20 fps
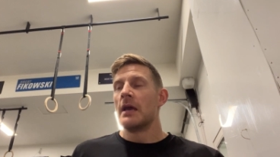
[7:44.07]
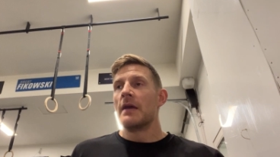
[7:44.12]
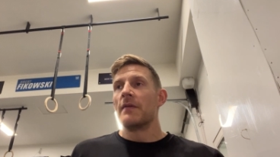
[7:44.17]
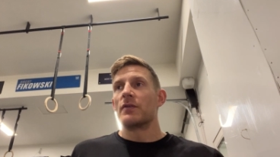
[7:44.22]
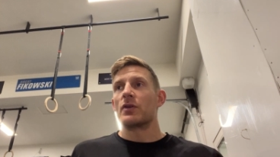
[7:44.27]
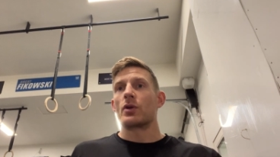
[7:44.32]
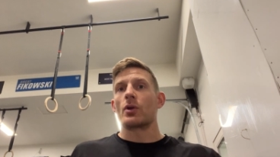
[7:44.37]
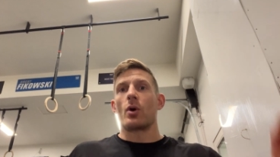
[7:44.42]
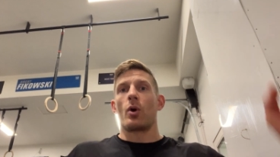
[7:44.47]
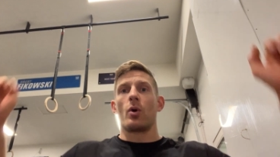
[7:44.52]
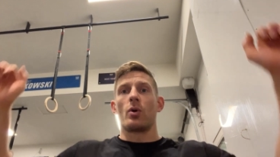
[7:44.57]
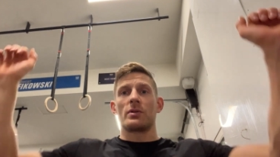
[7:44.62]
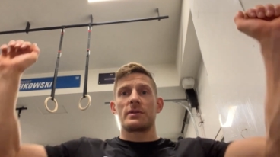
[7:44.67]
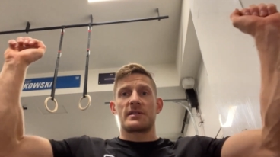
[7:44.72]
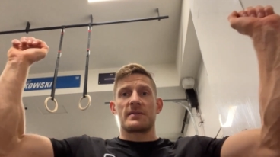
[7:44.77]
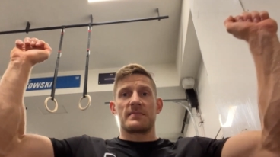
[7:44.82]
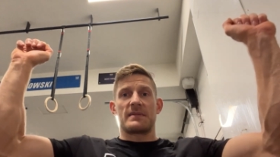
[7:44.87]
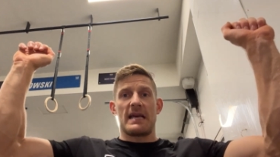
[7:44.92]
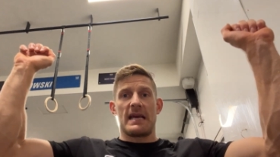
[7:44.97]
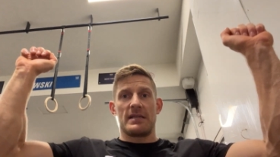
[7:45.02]
If you can hold
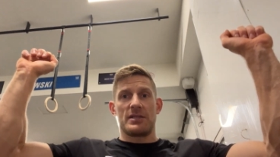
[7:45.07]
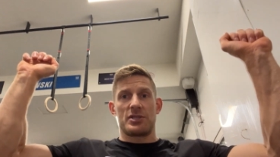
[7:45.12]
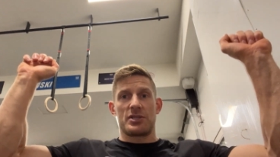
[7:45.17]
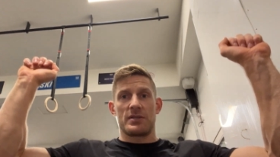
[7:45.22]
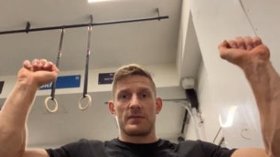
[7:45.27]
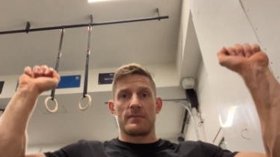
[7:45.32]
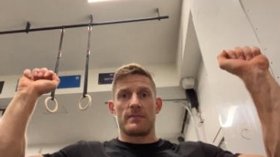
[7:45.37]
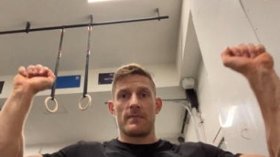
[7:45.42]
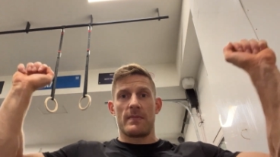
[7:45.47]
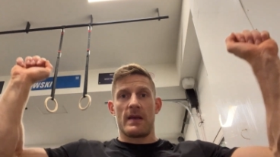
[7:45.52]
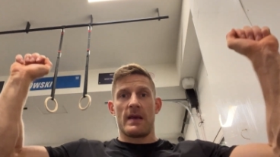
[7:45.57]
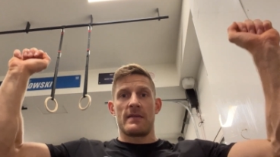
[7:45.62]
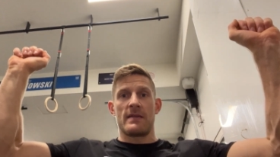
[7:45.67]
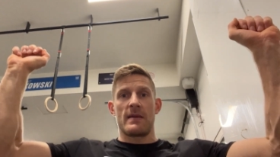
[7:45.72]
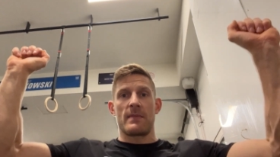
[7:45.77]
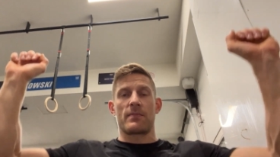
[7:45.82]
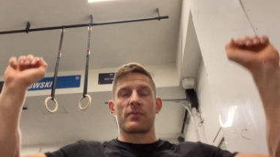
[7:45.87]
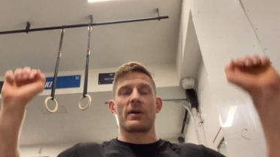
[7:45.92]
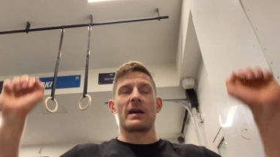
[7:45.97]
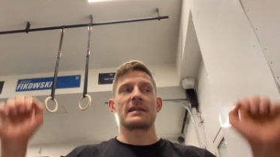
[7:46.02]
some tension and
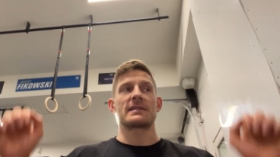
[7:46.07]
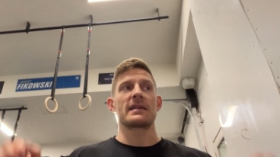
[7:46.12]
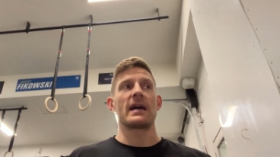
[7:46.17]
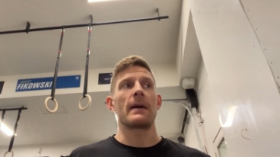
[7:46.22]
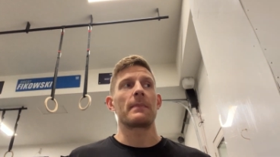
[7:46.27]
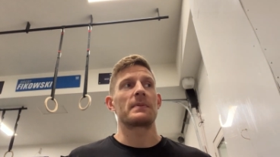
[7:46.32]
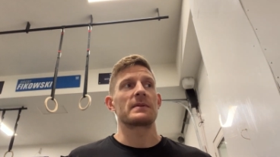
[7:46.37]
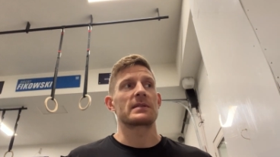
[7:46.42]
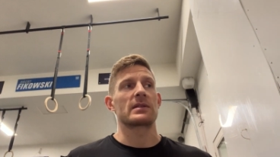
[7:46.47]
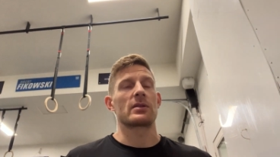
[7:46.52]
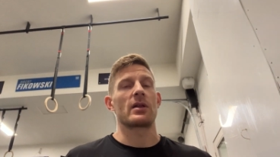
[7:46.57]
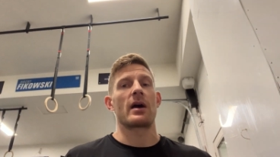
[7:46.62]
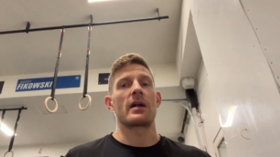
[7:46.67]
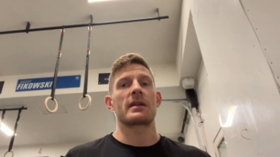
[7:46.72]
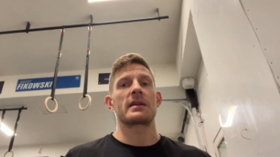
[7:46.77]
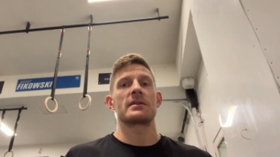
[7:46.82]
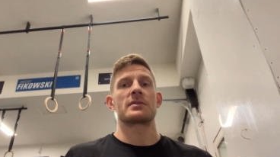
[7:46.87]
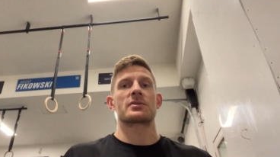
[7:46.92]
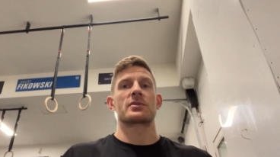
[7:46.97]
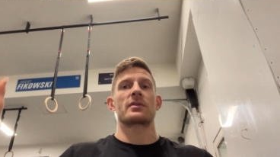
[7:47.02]
then press up, it's a lot
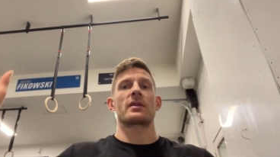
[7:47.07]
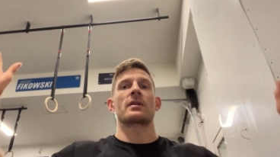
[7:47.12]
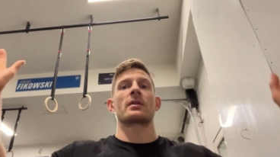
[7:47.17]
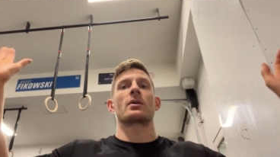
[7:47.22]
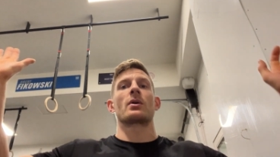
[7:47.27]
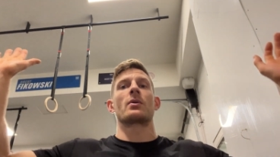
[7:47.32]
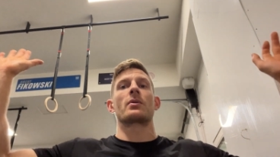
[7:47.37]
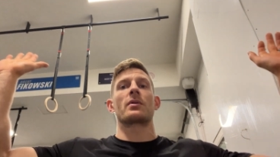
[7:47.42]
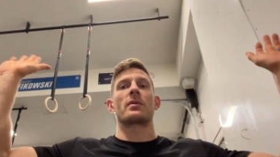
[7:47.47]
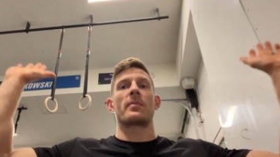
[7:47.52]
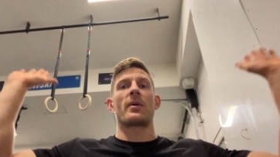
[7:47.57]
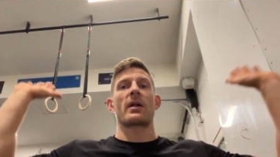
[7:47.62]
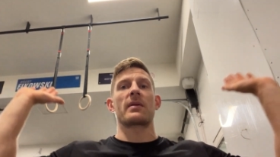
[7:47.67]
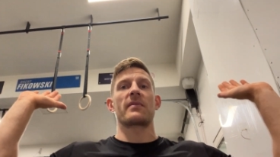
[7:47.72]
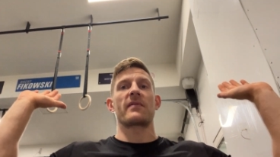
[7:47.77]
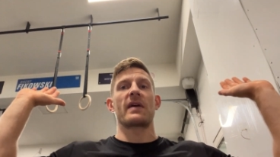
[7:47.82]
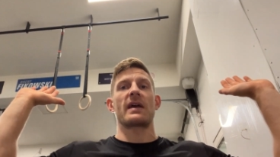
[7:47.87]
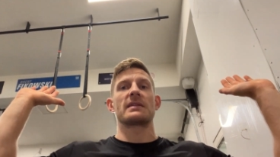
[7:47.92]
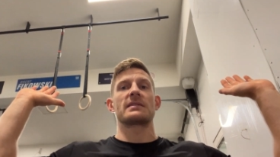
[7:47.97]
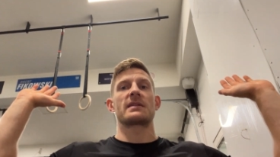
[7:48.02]
easier than going to the
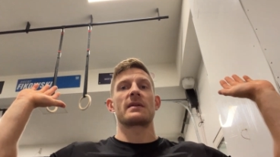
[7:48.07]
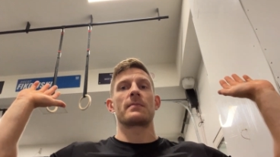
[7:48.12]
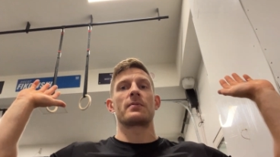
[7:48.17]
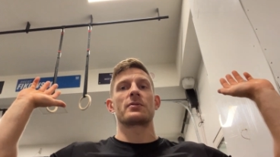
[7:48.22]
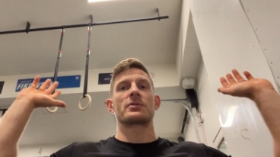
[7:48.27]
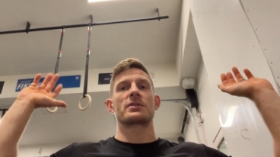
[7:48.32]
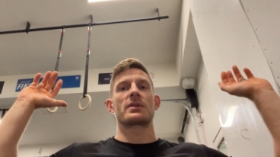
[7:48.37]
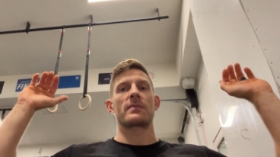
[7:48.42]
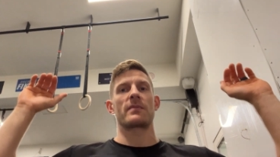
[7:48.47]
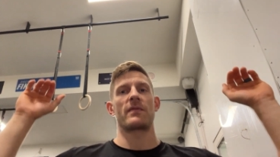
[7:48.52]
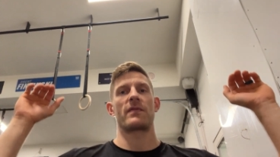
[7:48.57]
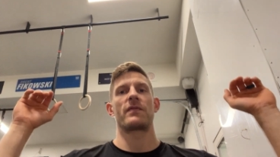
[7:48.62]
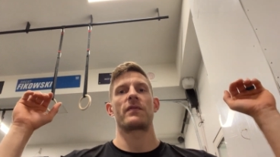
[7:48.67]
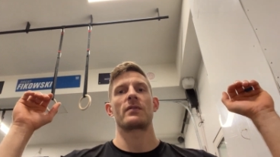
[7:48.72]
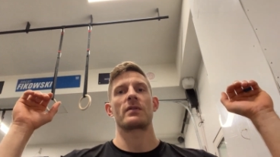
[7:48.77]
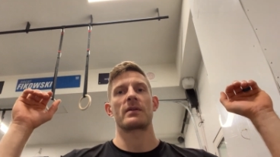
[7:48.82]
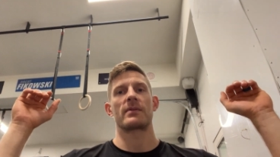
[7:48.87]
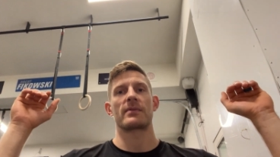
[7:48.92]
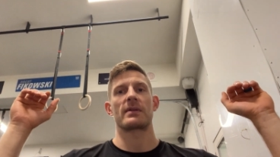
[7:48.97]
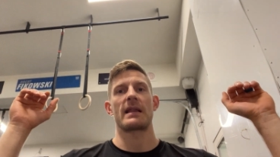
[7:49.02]
bottom of the handstand push-up,
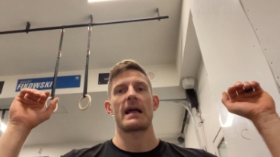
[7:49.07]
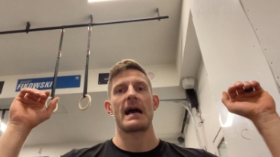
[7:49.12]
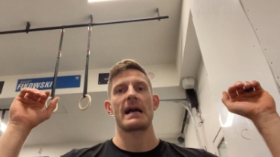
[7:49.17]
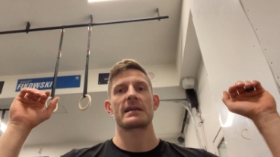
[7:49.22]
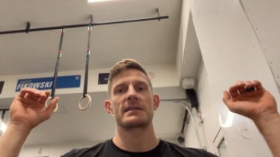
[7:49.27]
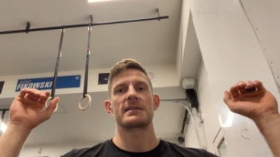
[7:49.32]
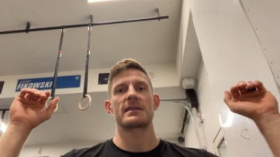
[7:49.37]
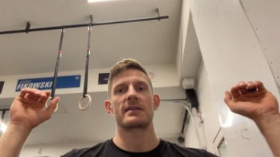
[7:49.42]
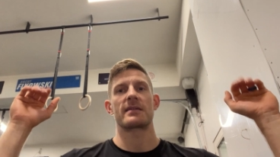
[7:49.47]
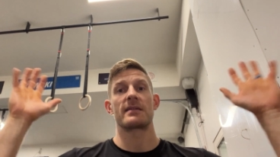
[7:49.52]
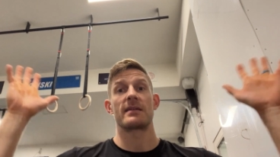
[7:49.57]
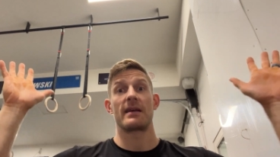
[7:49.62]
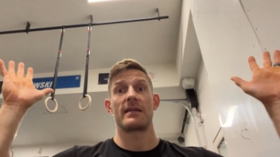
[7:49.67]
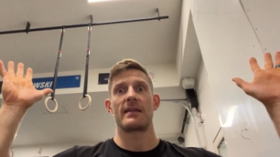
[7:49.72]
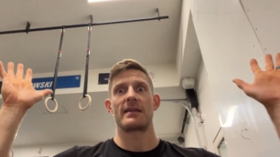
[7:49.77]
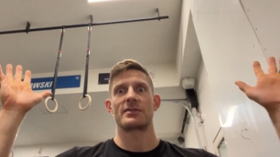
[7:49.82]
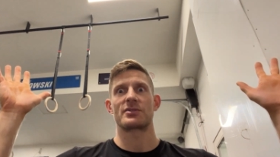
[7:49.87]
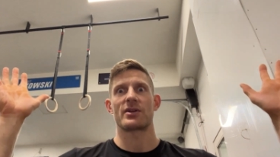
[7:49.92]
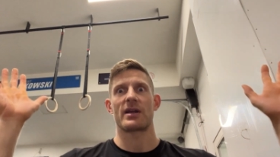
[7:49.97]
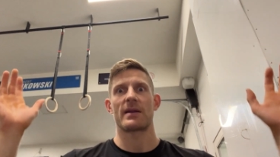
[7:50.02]
fully relaxing and
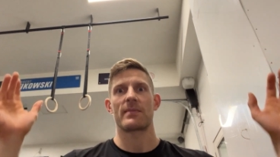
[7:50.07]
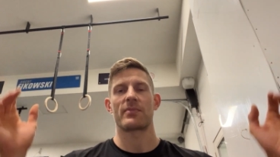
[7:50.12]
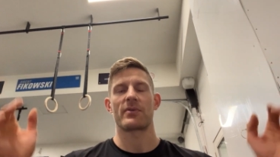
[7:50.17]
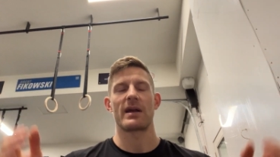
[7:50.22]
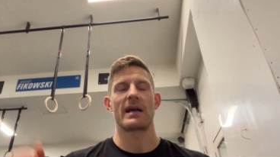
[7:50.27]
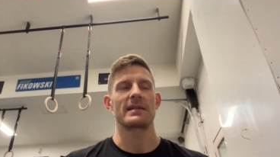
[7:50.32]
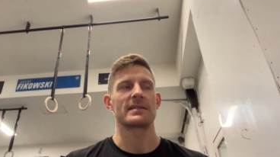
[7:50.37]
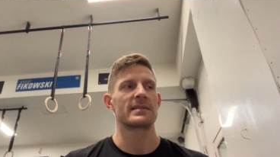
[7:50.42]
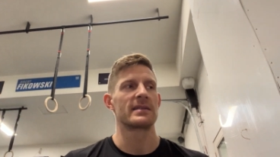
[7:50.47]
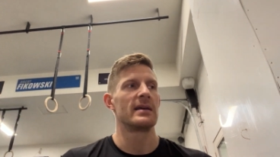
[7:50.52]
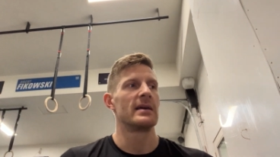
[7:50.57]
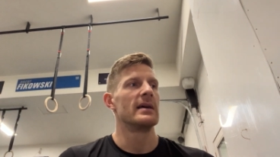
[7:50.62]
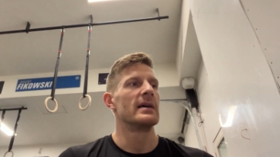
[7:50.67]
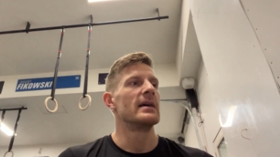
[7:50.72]
then trying to press.